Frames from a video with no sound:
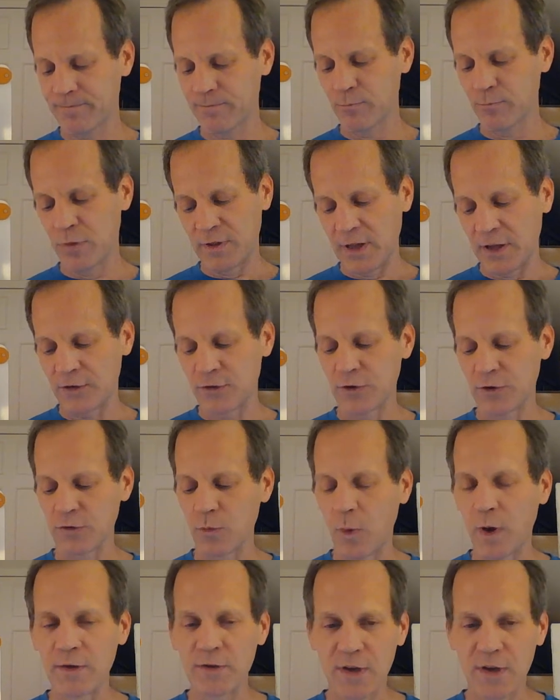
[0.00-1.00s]
But that's just
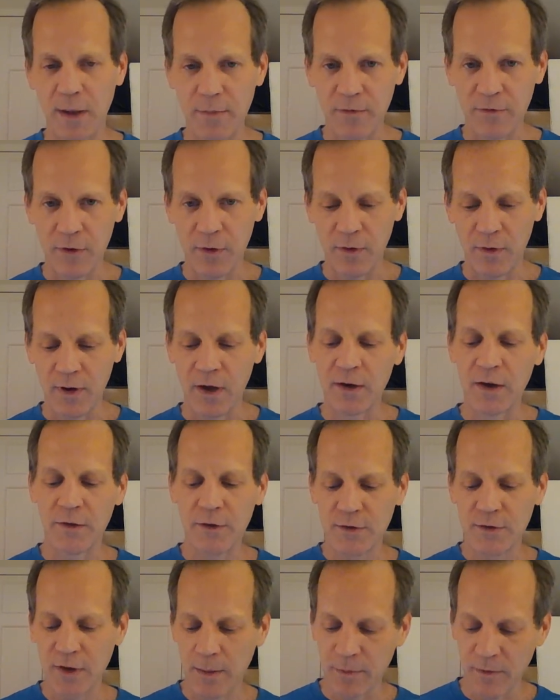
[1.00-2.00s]
one type of yoga. Another
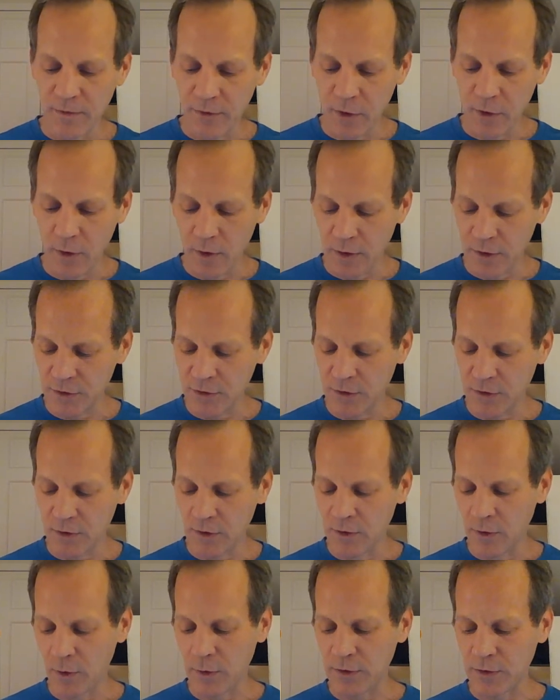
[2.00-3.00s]
type of yoga is
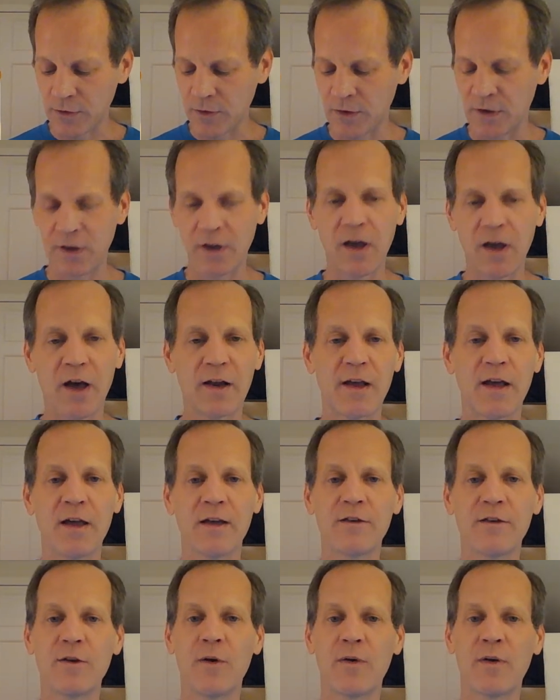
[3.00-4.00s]
known as jnana
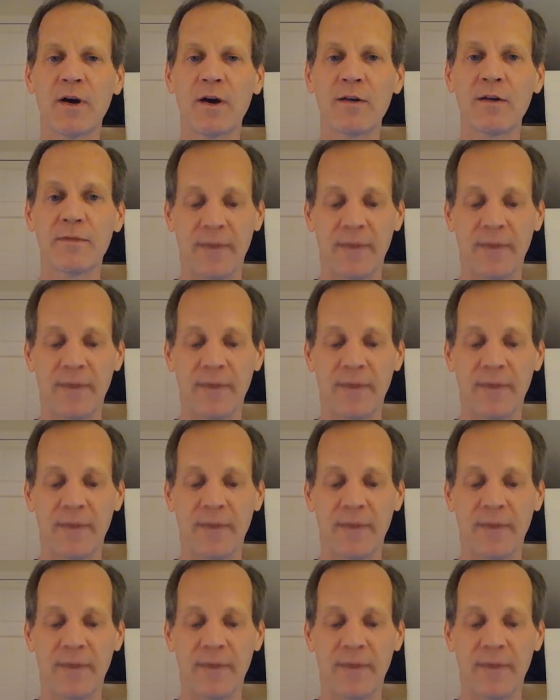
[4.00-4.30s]
yoga.